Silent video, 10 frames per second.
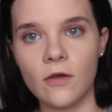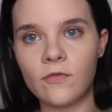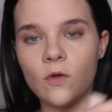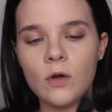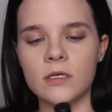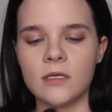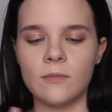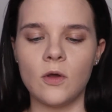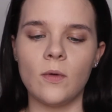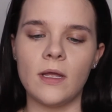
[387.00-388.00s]
Of course, I'm
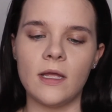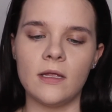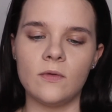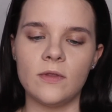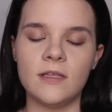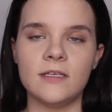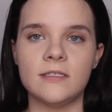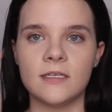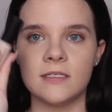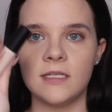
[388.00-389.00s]
going in with the
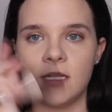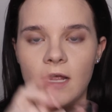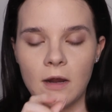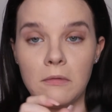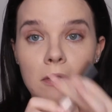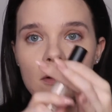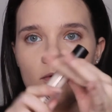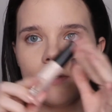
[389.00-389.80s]
16-hour,